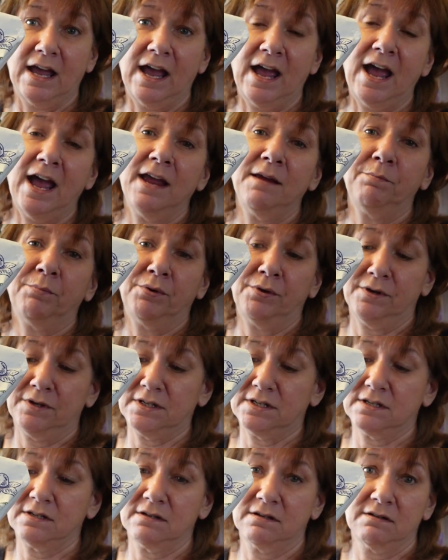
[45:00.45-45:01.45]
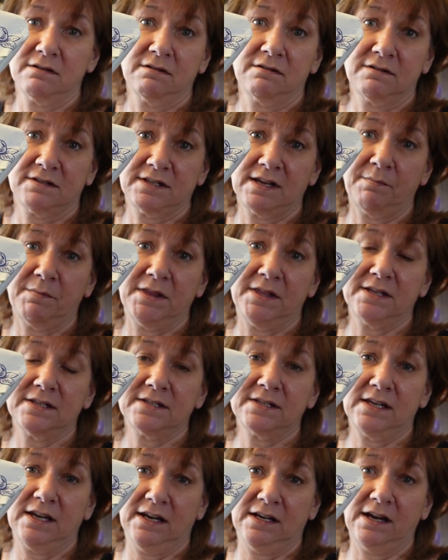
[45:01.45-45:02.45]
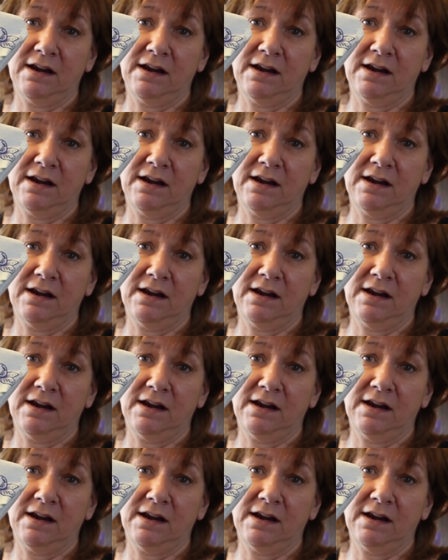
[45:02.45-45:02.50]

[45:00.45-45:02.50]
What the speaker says: I put some of this in